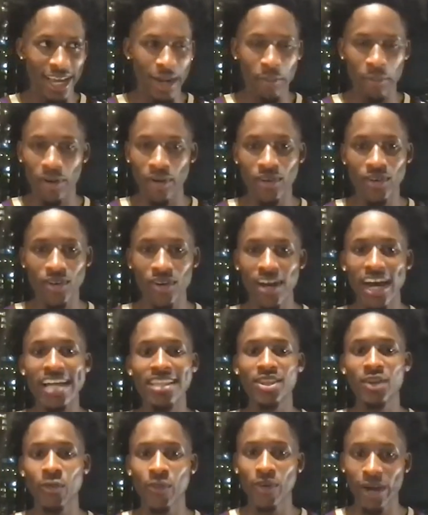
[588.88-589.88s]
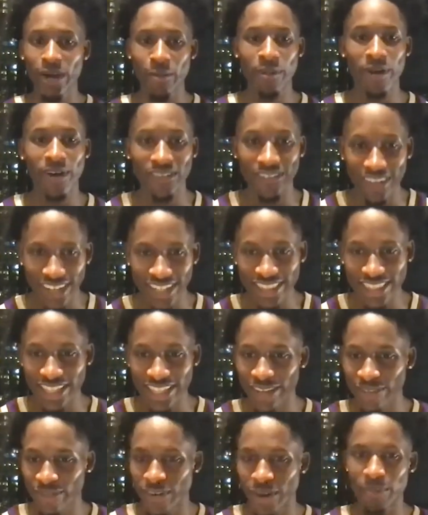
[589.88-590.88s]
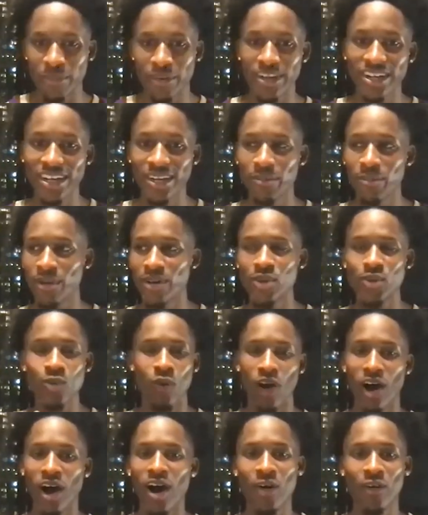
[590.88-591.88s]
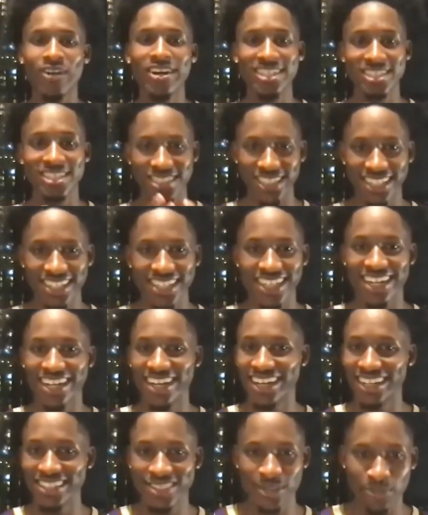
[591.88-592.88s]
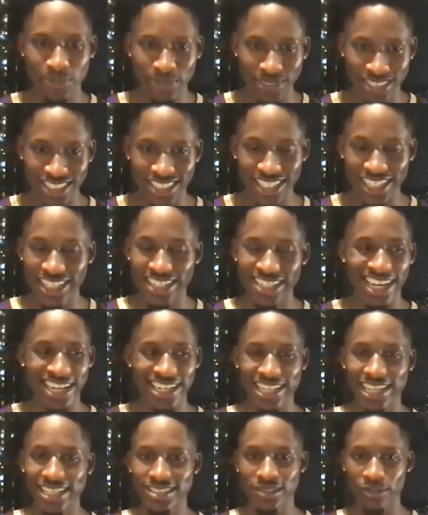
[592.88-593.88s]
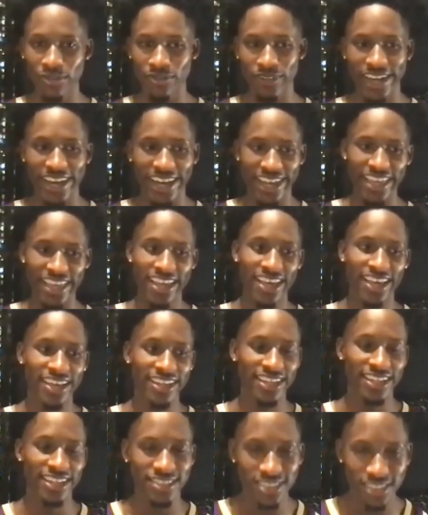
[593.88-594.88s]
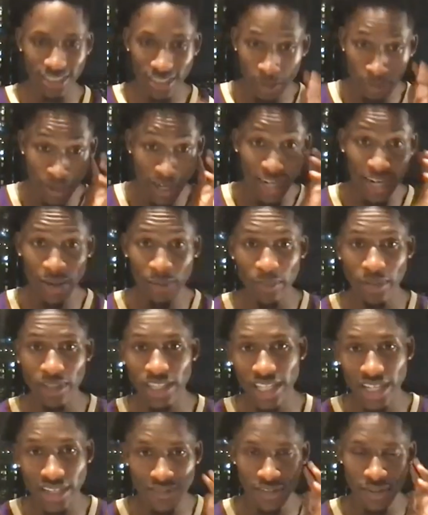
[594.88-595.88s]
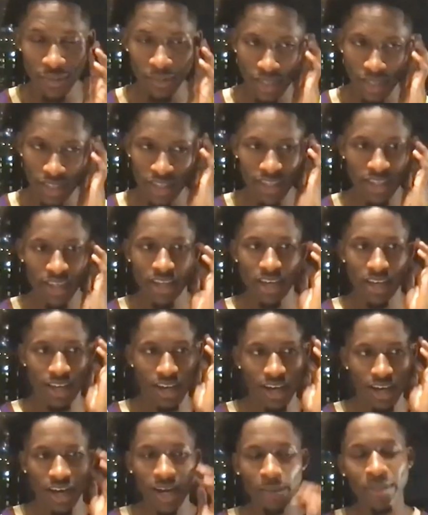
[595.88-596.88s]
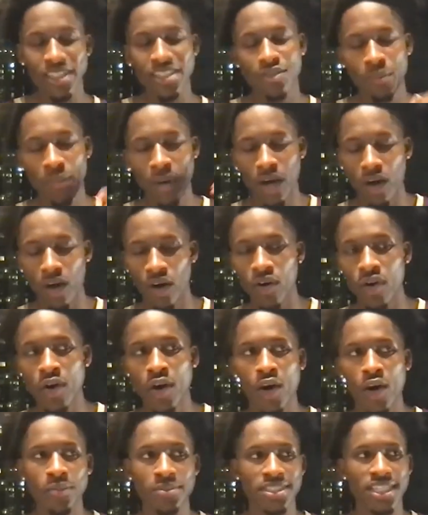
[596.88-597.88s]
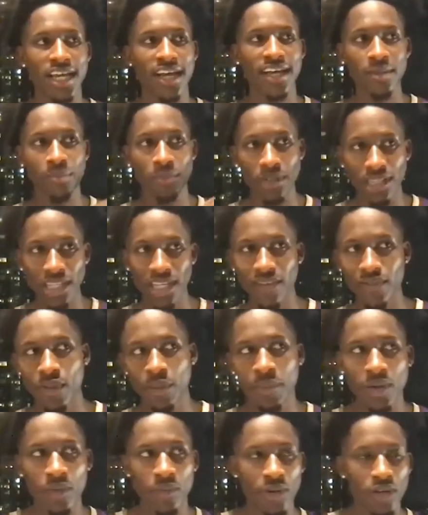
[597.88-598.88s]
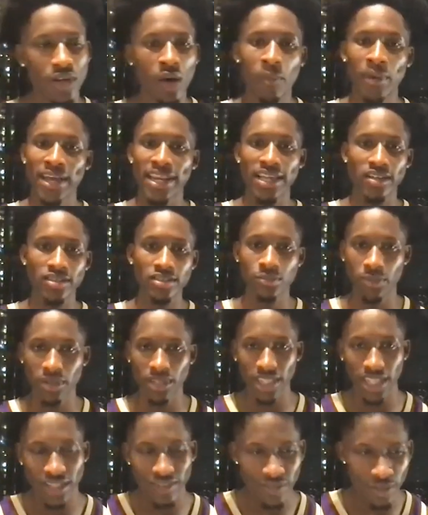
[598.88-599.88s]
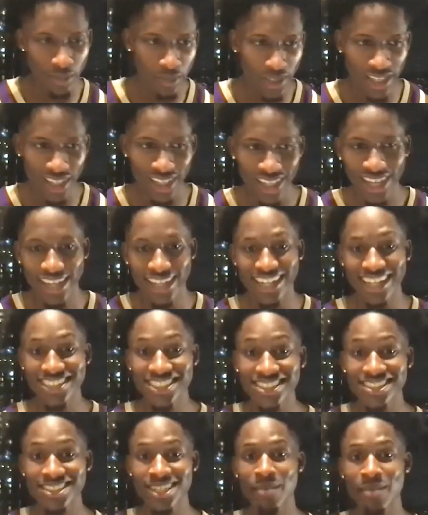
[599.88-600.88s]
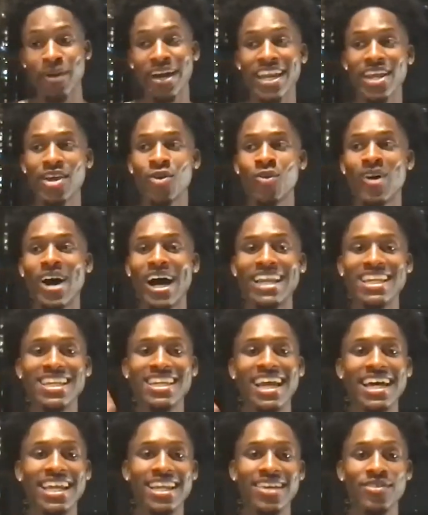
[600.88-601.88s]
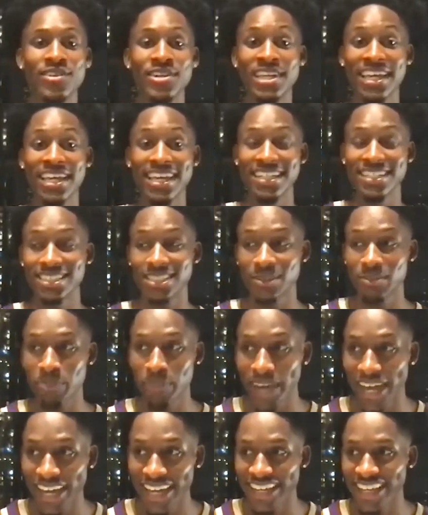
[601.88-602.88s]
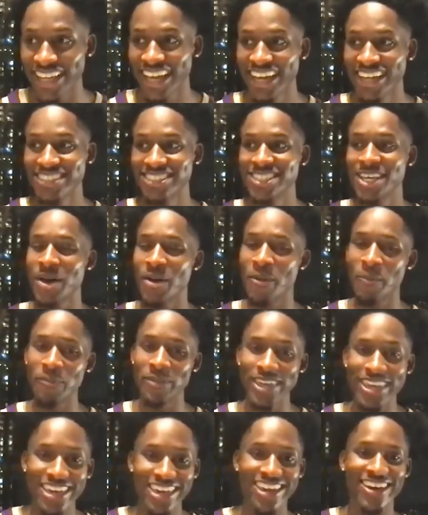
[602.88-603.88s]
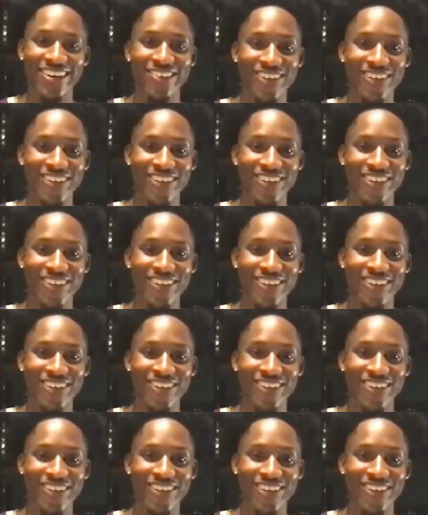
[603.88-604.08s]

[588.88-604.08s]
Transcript: bro, you don't have to worry about nothing. If I'm good, bro, you always good, 100%. Like, that's a fact. This is somebody that believed in me He's from my own hometown. He believed in me when nobody else believed in me. This is somebody who I did not even expect to be here